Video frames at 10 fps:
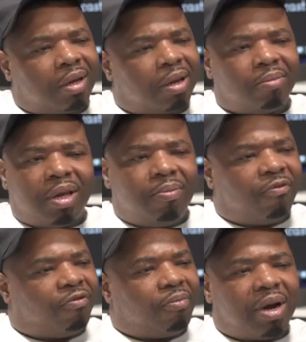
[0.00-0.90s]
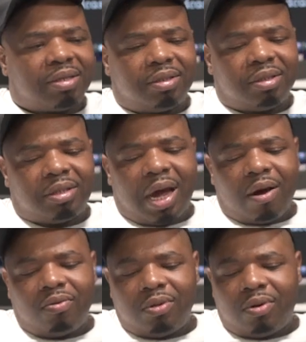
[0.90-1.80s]
Come get me from my sister
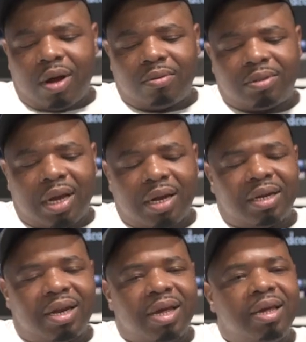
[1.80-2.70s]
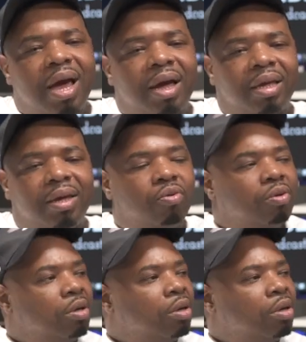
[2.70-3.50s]
house. You know what I'm saying? The day he got killed,